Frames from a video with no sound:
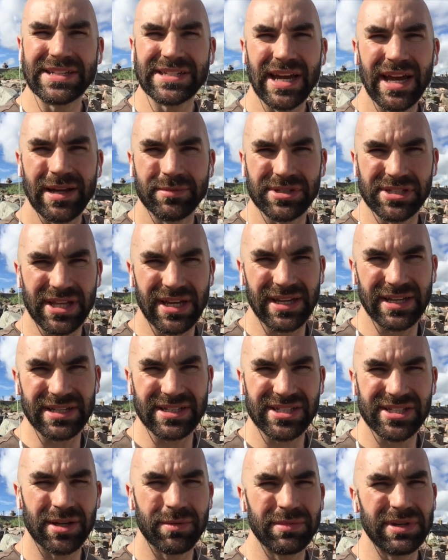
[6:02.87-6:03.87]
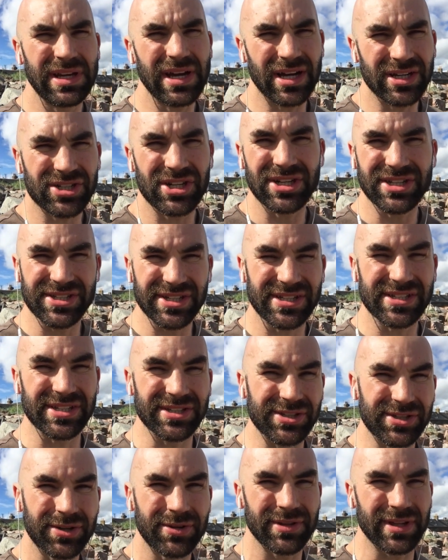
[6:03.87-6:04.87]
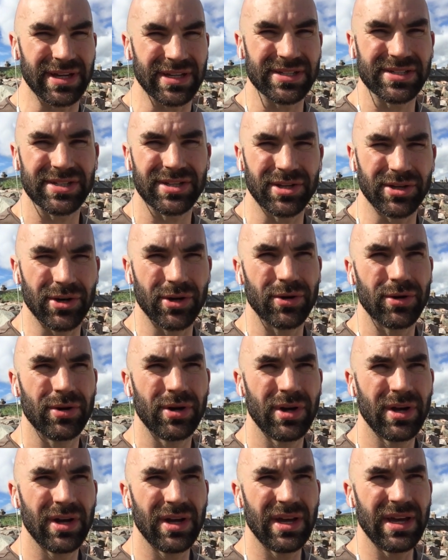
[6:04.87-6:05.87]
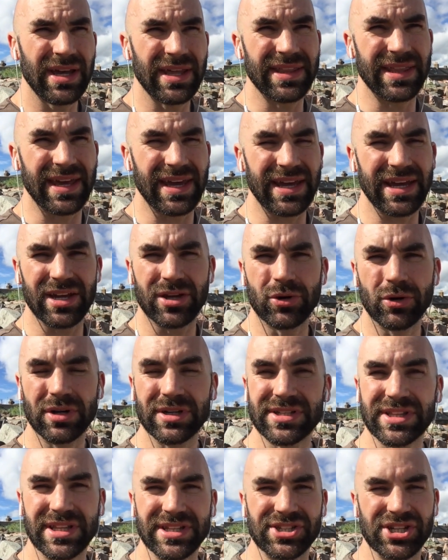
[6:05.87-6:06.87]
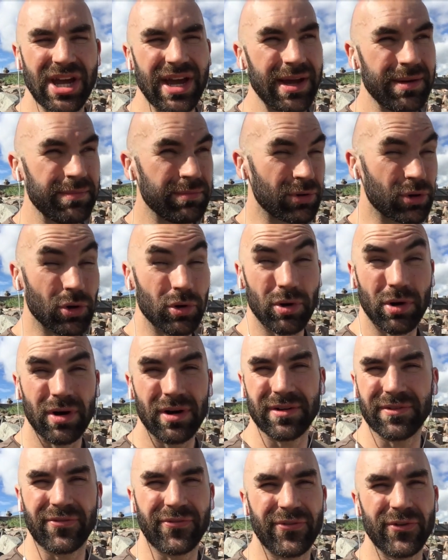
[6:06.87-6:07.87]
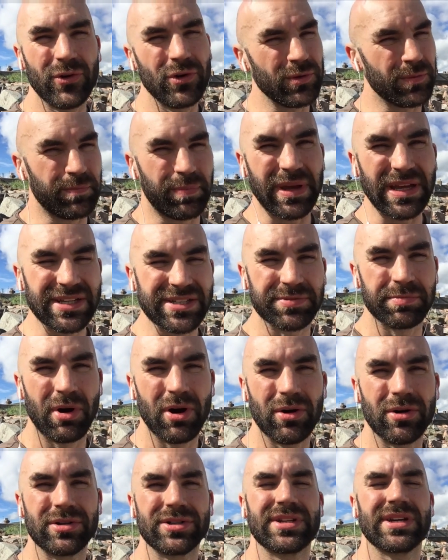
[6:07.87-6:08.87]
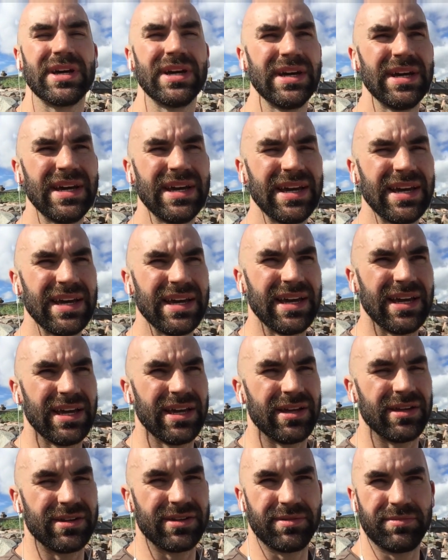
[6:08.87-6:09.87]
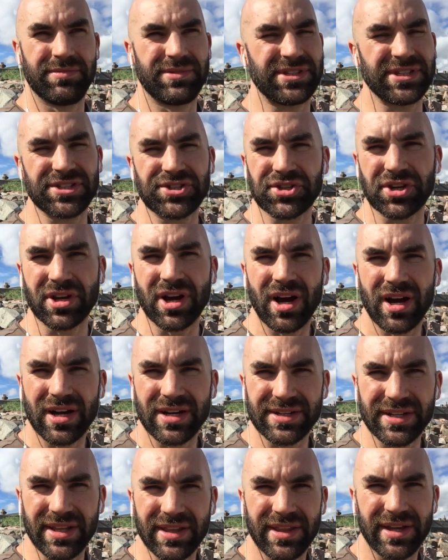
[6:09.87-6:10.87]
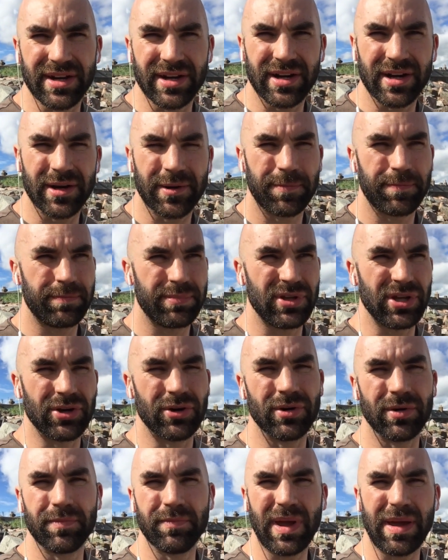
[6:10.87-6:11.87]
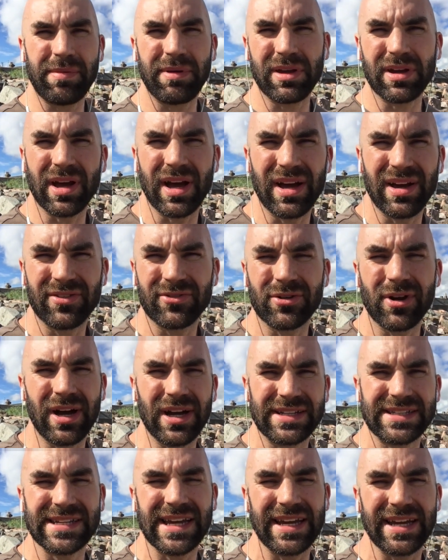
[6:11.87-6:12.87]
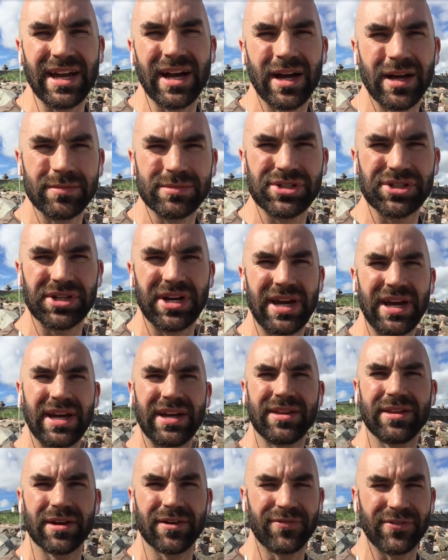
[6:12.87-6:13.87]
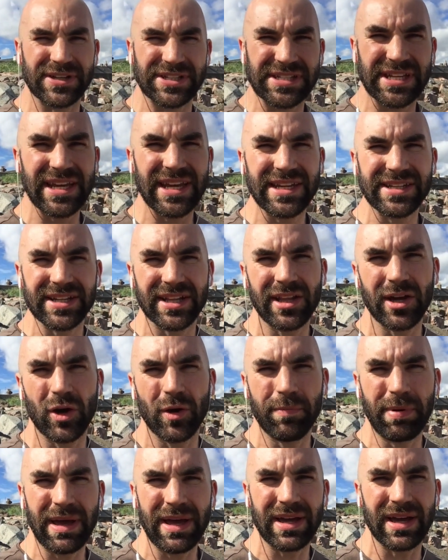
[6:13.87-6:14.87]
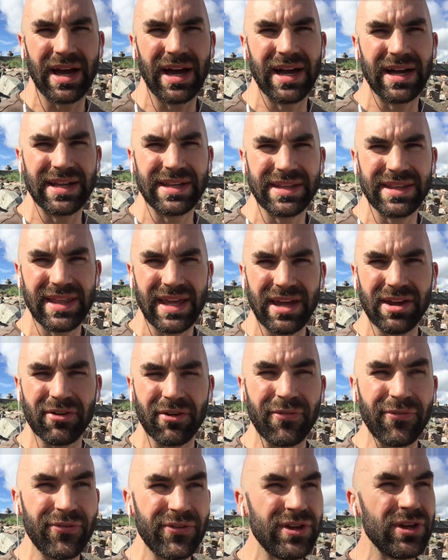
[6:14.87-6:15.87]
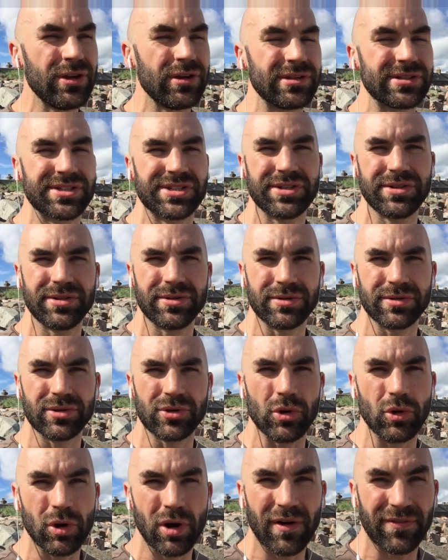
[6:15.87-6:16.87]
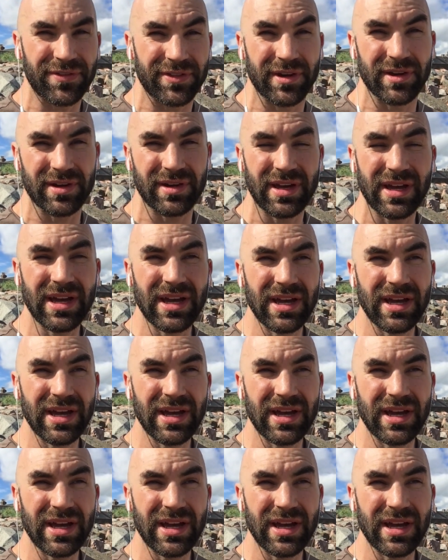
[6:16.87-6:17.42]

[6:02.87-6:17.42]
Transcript: times that somebody actually doesn't do this, you know? They go into the gym, go on full beast mode, disregard their, you know, maybe got, got a tight hamstring, they're fatigued a little bit, and they refuse to go off the,